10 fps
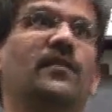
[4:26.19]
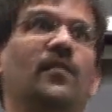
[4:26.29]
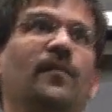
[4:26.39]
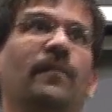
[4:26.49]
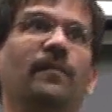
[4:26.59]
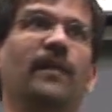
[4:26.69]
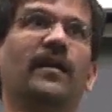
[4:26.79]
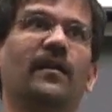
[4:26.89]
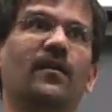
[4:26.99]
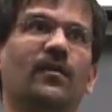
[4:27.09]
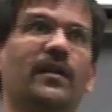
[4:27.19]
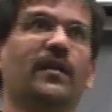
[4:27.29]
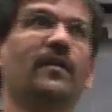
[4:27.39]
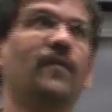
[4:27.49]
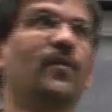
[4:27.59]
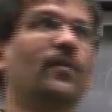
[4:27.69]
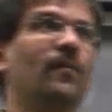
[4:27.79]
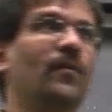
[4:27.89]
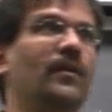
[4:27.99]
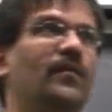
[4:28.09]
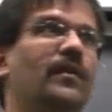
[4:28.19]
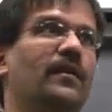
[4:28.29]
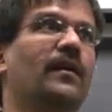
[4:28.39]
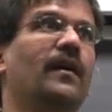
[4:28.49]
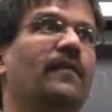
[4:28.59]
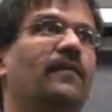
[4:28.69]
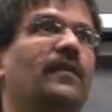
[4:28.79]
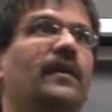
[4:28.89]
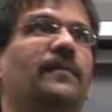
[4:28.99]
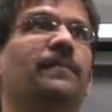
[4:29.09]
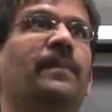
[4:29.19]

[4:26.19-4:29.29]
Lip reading: to make it look like you have more than what you have, right?